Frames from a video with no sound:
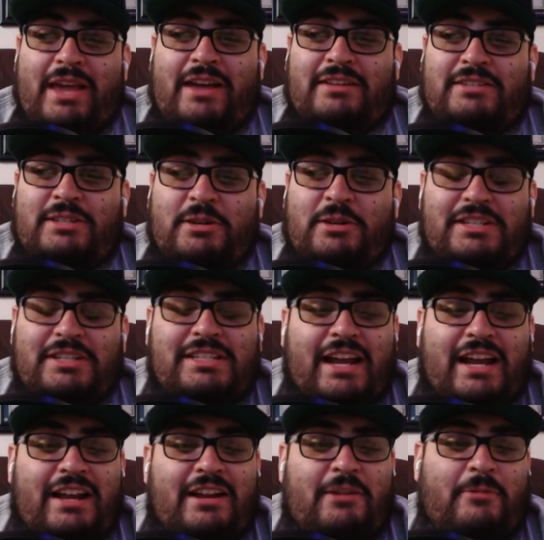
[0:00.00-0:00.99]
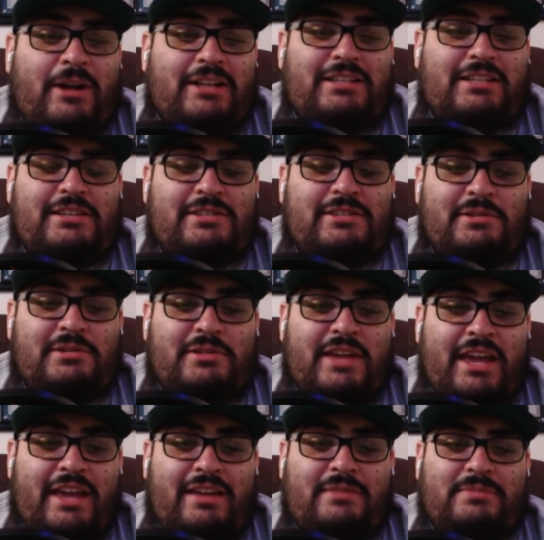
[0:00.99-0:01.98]
I was so excited to watch these two
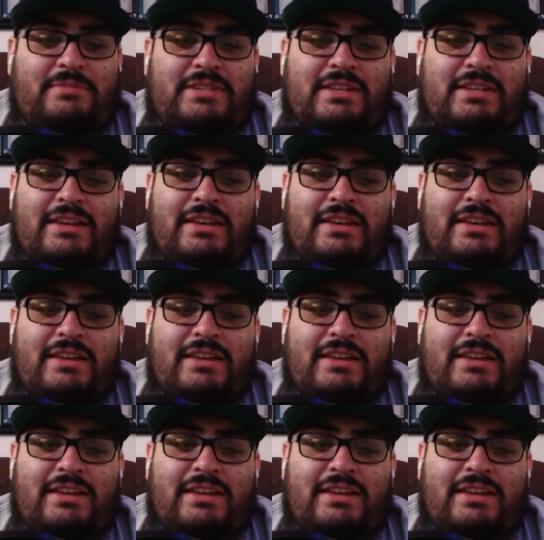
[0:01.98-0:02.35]
games